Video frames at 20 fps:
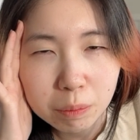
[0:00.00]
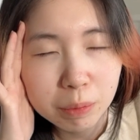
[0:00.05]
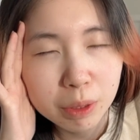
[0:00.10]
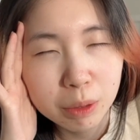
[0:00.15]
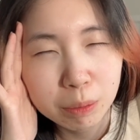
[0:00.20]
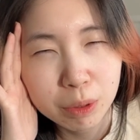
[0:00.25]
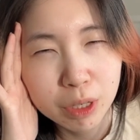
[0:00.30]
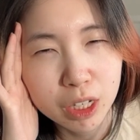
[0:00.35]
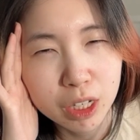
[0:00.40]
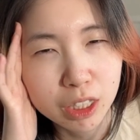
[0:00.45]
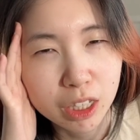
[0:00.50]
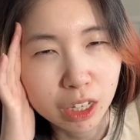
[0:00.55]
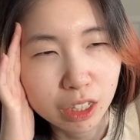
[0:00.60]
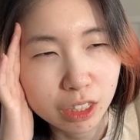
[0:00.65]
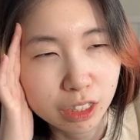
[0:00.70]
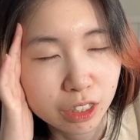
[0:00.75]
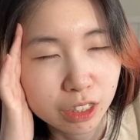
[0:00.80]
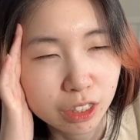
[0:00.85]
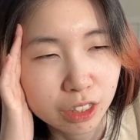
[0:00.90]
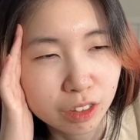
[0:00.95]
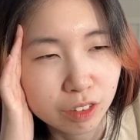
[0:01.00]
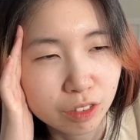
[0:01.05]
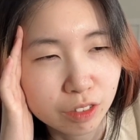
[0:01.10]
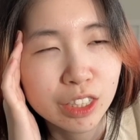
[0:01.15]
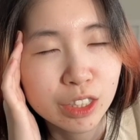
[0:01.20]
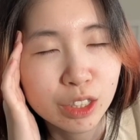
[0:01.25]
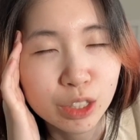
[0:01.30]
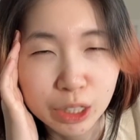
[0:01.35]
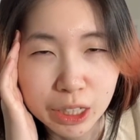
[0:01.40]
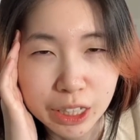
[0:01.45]
be productive
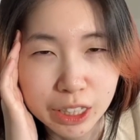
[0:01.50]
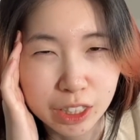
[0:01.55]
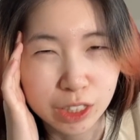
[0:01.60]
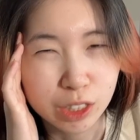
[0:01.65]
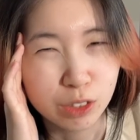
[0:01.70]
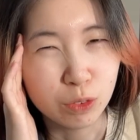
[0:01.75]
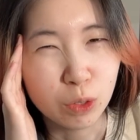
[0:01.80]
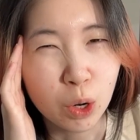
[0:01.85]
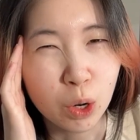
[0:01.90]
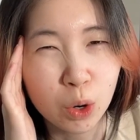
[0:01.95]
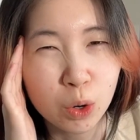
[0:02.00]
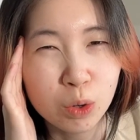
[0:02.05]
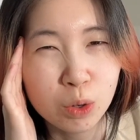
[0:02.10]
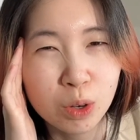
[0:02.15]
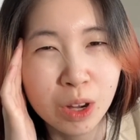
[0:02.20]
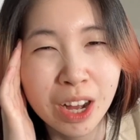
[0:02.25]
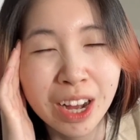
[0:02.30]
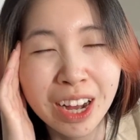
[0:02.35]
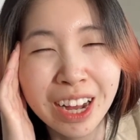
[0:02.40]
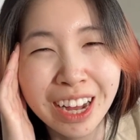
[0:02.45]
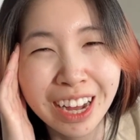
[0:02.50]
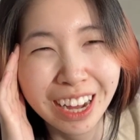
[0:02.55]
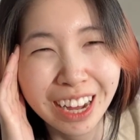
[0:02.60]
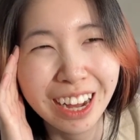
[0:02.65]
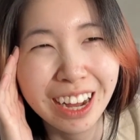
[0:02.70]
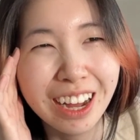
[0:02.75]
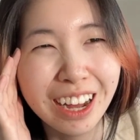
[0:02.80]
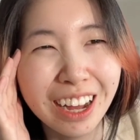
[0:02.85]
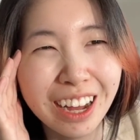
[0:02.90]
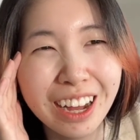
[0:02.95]
2 days in a row.
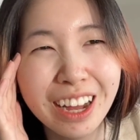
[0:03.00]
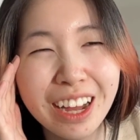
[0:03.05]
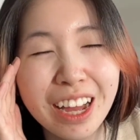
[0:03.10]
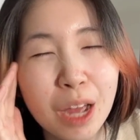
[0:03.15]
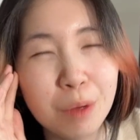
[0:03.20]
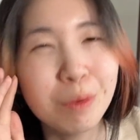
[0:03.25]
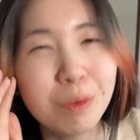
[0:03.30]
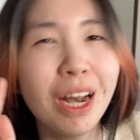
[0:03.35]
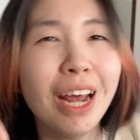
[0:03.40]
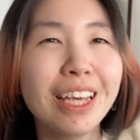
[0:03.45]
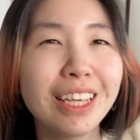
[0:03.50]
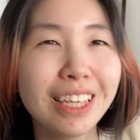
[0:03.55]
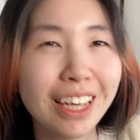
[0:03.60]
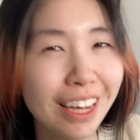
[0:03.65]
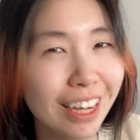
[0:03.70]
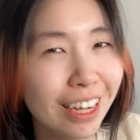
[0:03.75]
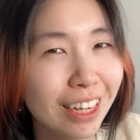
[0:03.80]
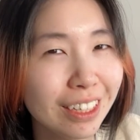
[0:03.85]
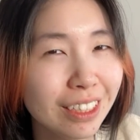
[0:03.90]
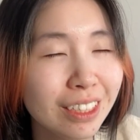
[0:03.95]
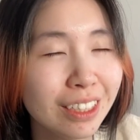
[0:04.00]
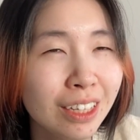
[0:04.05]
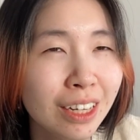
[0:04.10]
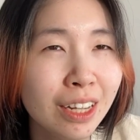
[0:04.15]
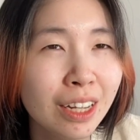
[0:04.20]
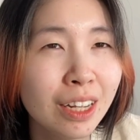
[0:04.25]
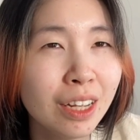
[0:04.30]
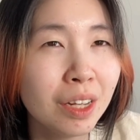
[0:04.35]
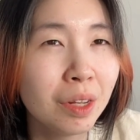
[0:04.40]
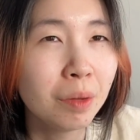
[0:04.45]
I mean, I can.
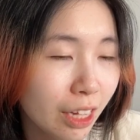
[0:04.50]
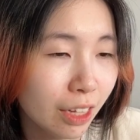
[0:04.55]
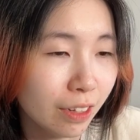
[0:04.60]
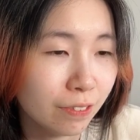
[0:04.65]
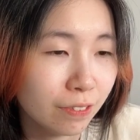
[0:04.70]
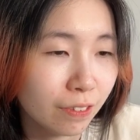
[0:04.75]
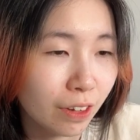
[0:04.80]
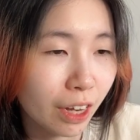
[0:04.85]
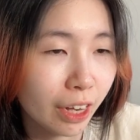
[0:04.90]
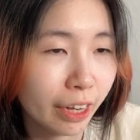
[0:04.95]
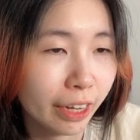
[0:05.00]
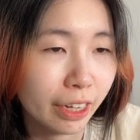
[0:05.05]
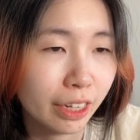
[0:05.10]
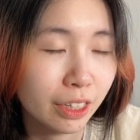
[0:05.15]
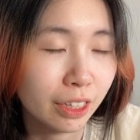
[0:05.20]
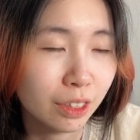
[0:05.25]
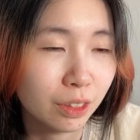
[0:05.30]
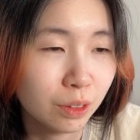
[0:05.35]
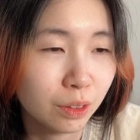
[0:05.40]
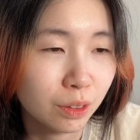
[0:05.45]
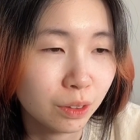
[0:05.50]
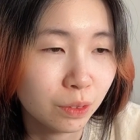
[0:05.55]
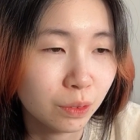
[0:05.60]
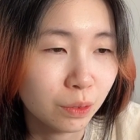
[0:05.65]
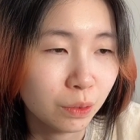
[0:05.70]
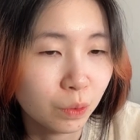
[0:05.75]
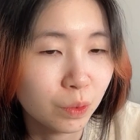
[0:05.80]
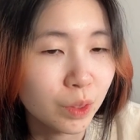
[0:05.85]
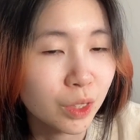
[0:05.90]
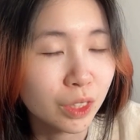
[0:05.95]
If I
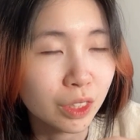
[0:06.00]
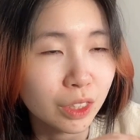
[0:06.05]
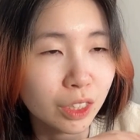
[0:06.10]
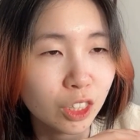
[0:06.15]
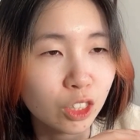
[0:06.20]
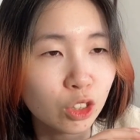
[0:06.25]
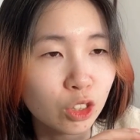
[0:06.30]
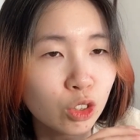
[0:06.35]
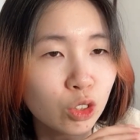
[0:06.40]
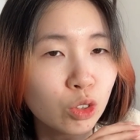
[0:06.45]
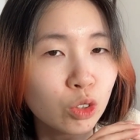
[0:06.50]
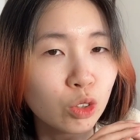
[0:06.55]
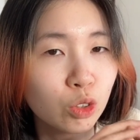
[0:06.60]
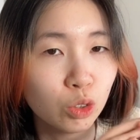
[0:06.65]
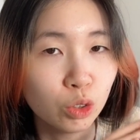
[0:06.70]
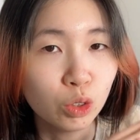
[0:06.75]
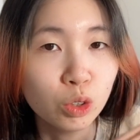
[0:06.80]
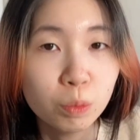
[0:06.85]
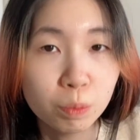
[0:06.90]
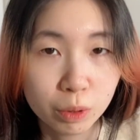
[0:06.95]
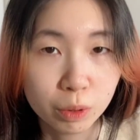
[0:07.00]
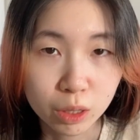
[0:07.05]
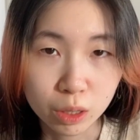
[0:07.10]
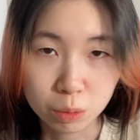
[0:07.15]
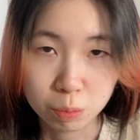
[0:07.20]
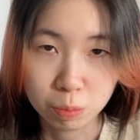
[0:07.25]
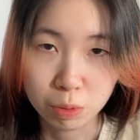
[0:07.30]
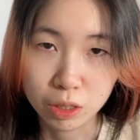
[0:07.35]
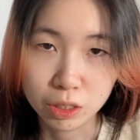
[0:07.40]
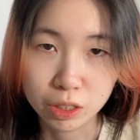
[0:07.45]
was like super
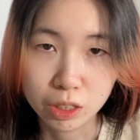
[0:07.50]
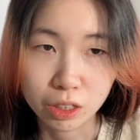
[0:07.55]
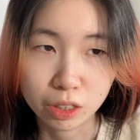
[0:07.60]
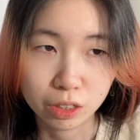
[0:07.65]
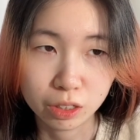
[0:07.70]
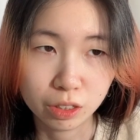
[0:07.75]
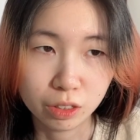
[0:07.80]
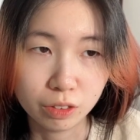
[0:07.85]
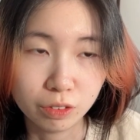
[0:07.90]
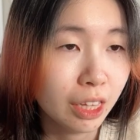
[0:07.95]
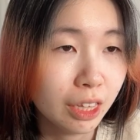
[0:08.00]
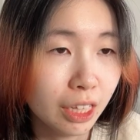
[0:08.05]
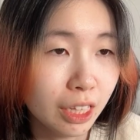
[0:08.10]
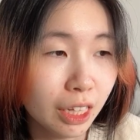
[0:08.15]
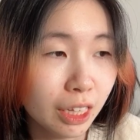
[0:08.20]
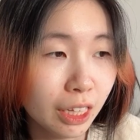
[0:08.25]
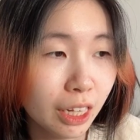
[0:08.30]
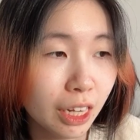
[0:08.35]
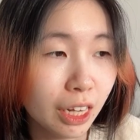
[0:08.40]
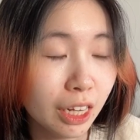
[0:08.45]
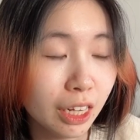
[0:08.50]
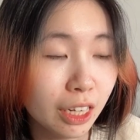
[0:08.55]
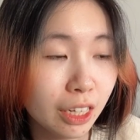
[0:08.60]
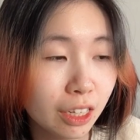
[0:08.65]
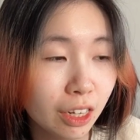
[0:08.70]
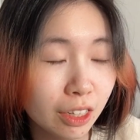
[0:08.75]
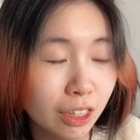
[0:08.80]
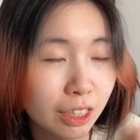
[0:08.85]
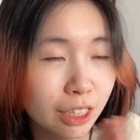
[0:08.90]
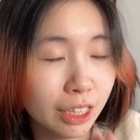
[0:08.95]
productive, then like
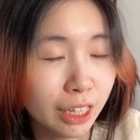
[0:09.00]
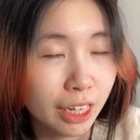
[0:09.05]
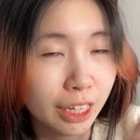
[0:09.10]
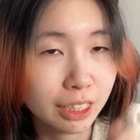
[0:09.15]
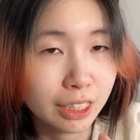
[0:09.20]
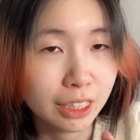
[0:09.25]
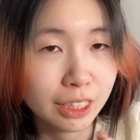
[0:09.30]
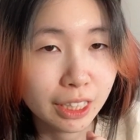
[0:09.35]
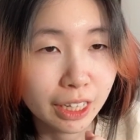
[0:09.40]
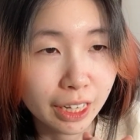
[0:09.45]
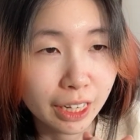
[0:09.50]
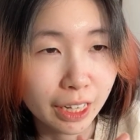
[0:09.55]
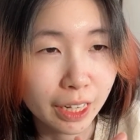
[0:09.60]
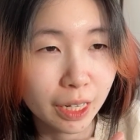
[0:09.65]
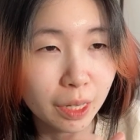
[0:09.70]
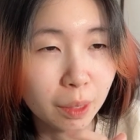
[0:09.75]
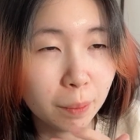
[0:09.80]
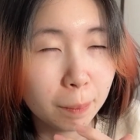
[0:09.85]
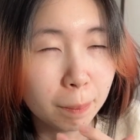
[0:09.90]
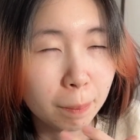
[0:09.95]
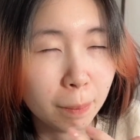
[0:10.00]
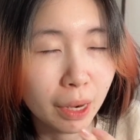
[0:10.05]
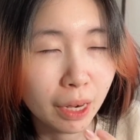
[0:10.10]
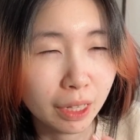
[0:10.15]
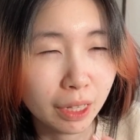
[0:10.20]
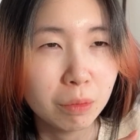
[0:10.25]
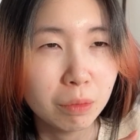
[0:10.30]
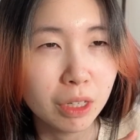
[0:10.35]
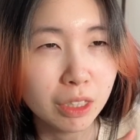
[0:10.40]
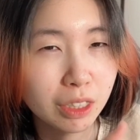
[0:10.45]
on the next day, my
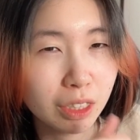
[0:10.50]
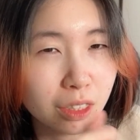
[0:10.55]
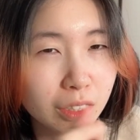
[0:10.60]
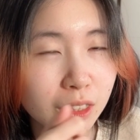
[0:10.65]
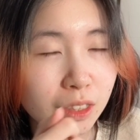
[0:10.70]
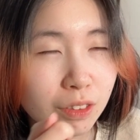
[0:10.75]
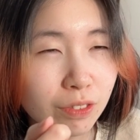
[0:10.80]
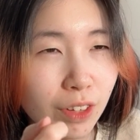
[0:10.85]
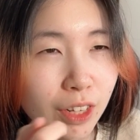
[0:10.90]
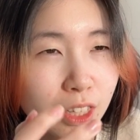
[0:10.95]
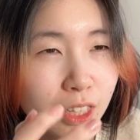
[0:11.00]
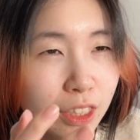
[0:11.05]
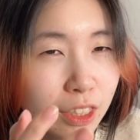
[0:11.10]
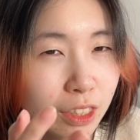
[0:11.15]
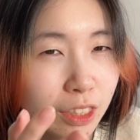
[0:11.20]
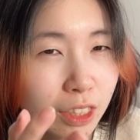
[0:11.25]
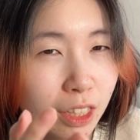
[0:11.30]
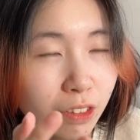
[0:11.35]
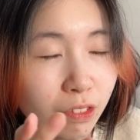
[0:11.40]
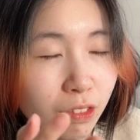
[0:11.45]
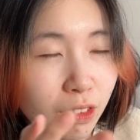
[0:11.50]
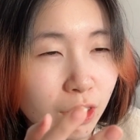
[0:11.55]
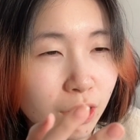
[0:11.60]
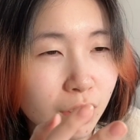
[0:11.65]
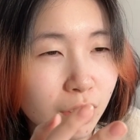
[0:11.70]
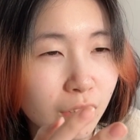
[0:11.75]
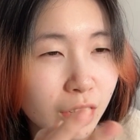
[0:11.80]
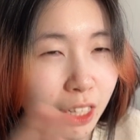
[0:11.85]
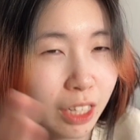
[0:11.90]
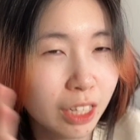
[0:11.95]
productive energy level